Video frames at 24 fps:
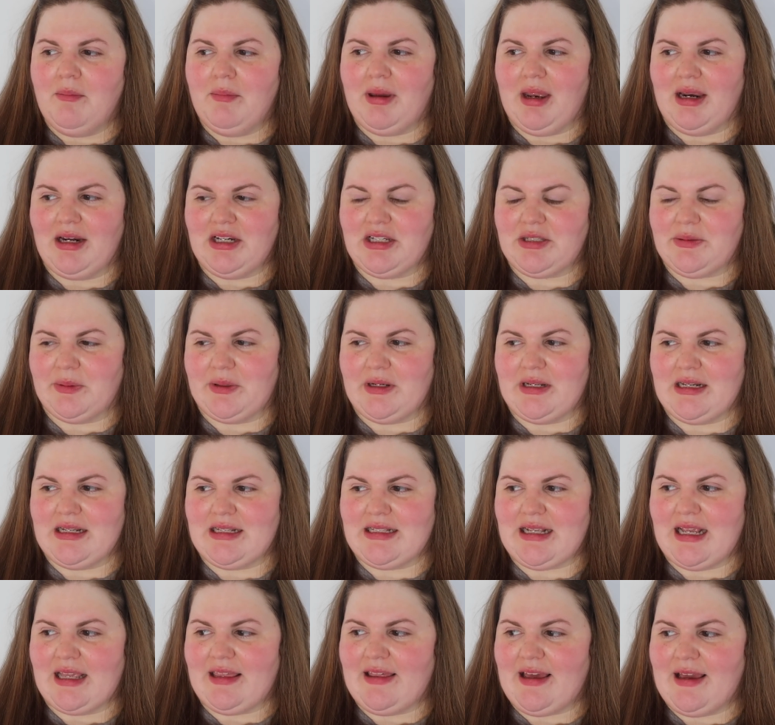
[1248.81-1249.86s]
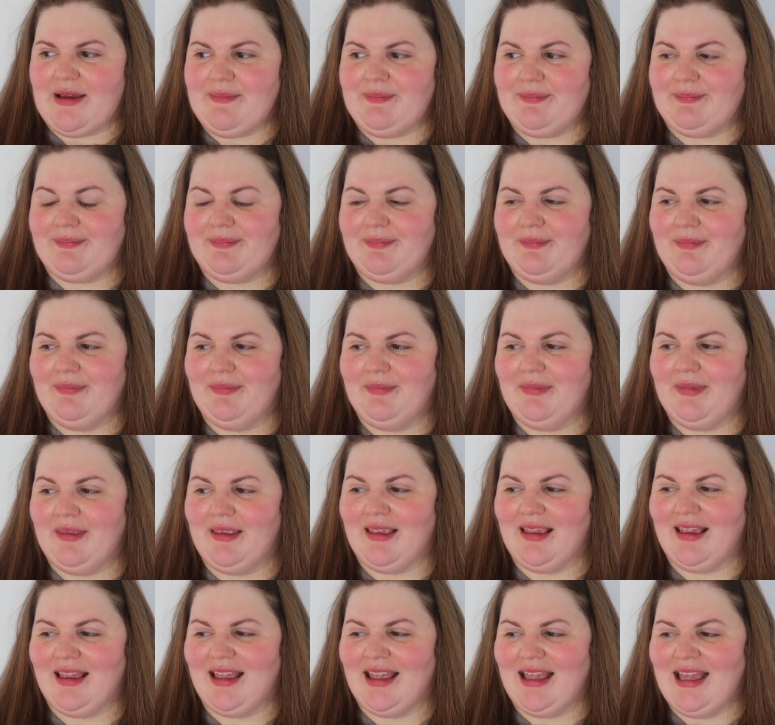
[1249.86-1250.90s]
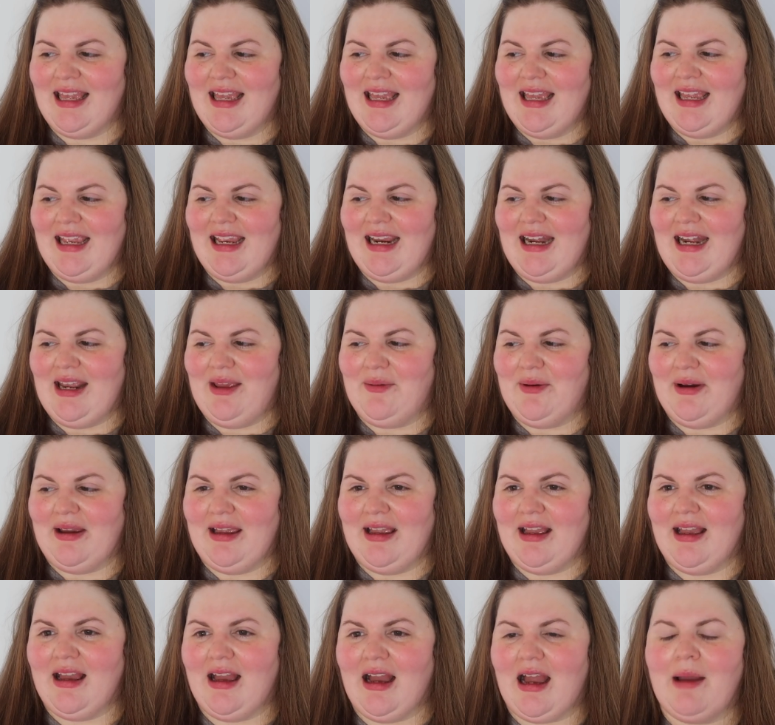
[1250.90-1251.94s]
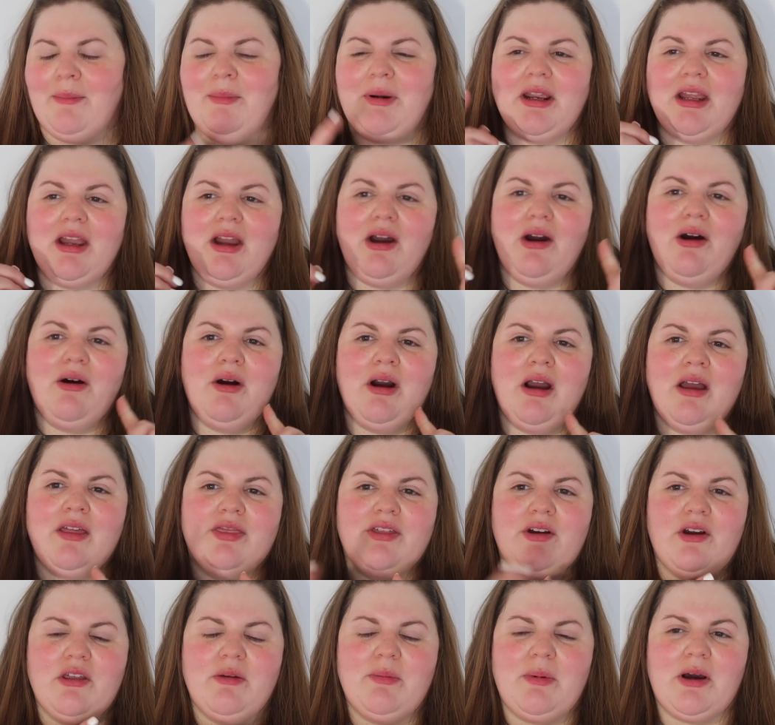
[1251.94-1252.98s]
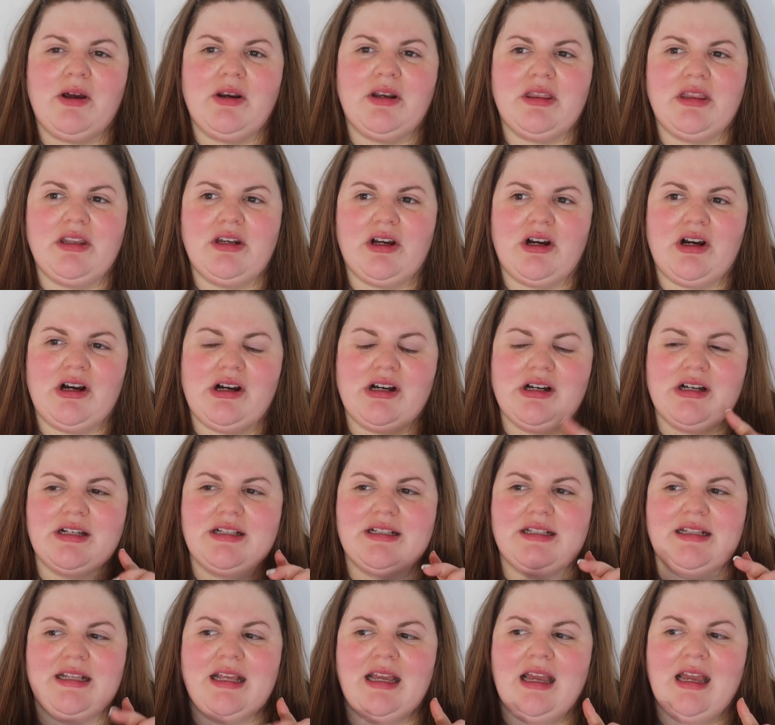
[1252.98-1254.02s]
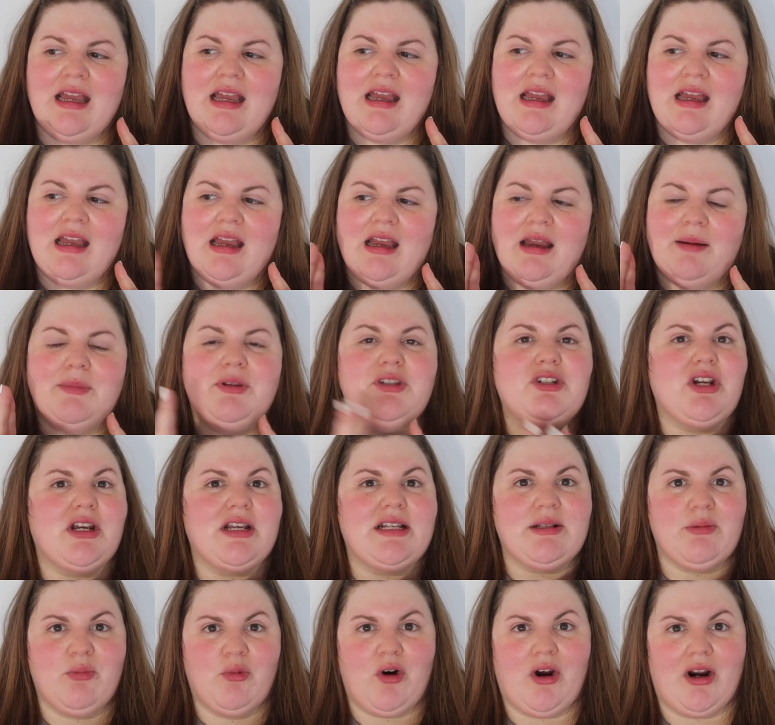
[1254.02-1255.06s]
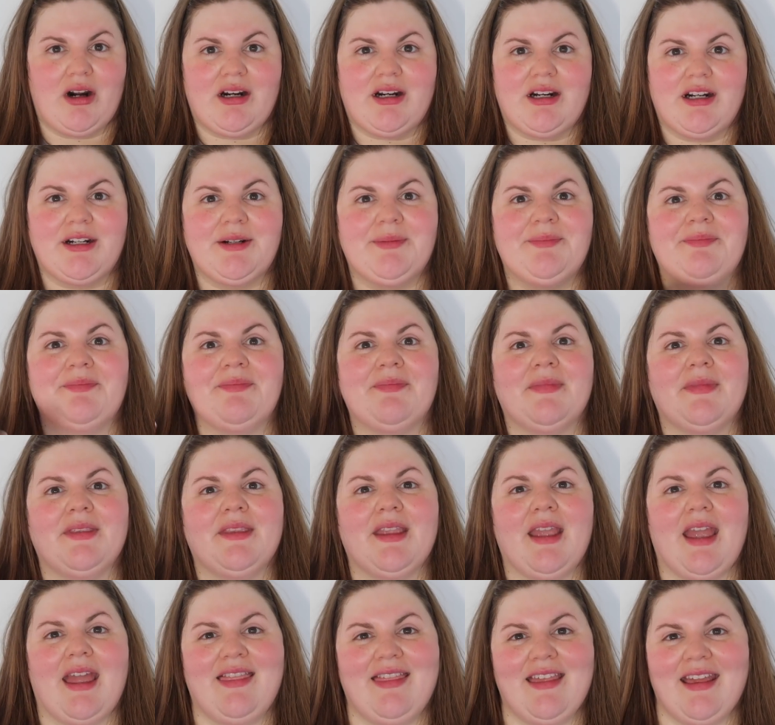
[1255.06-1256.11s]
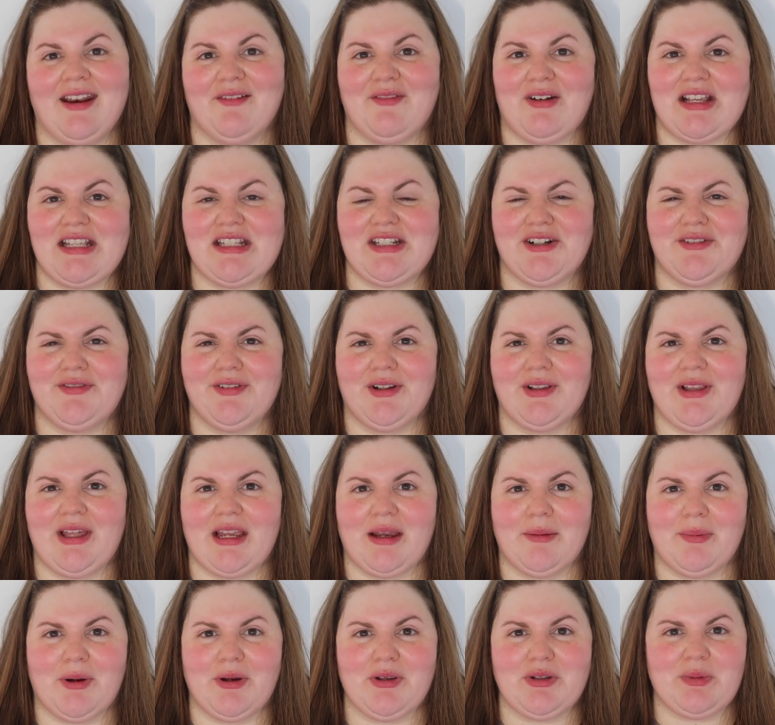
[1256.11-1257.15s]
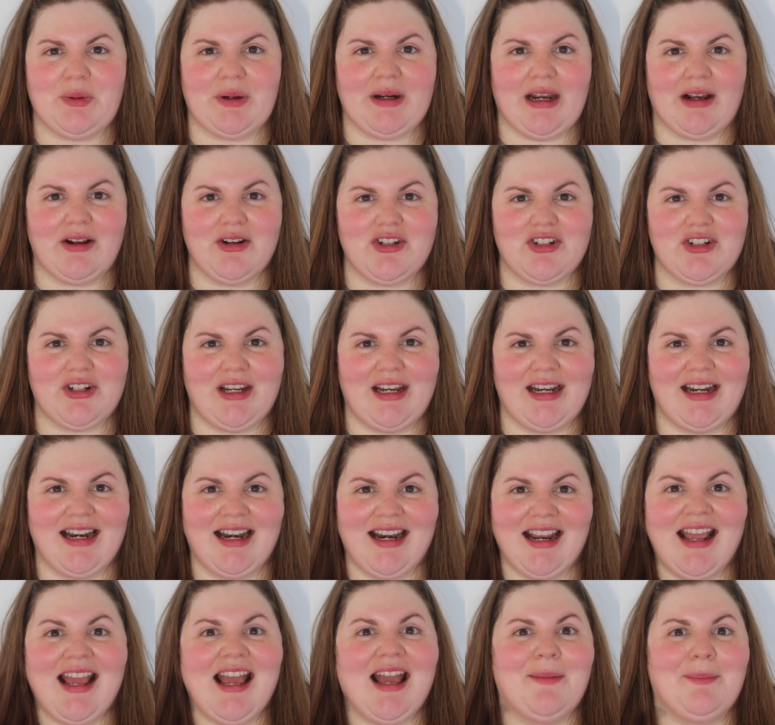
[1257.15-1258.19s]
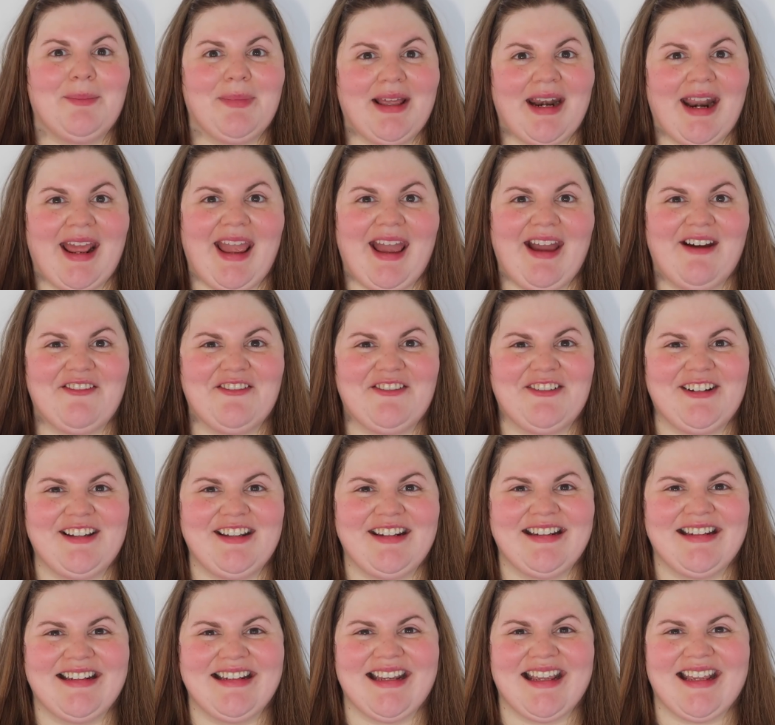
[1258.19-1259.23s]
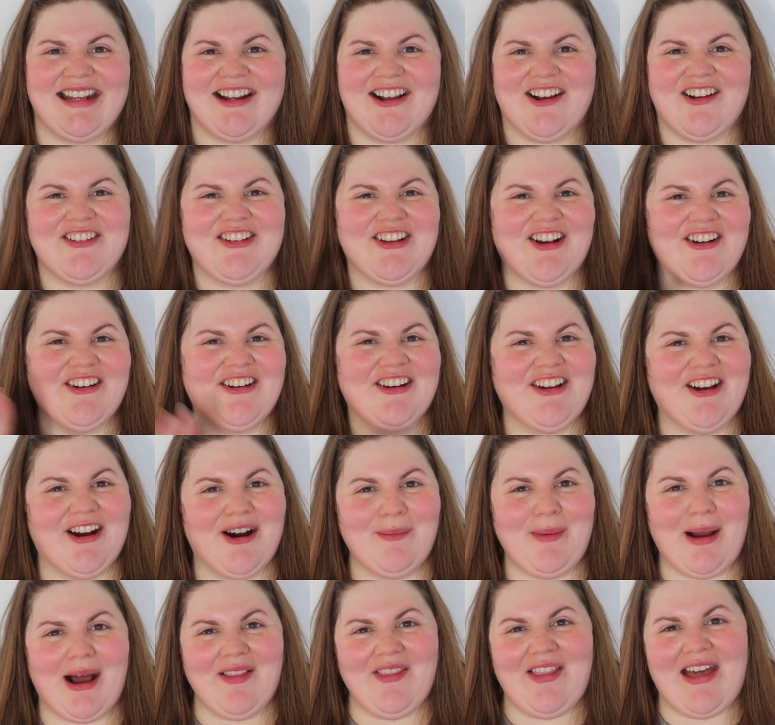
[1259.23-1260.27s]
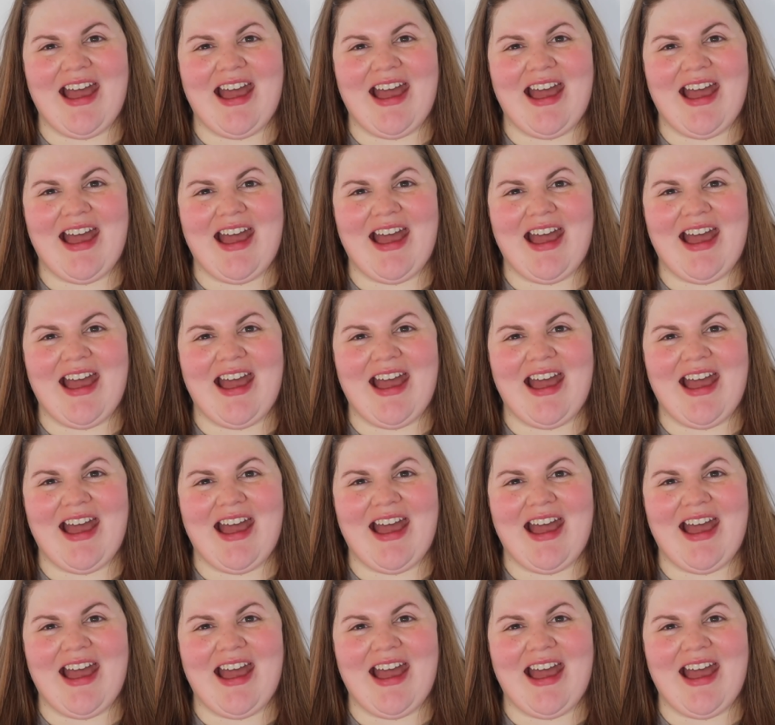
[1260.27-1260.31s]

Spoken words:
I just wanted to say that. Anyway, I'm gonna go throw the ball to the dogs and drink some water. And then if I still feel like a post-workout treat, I'm gonna have one, and I'll talk to y'all about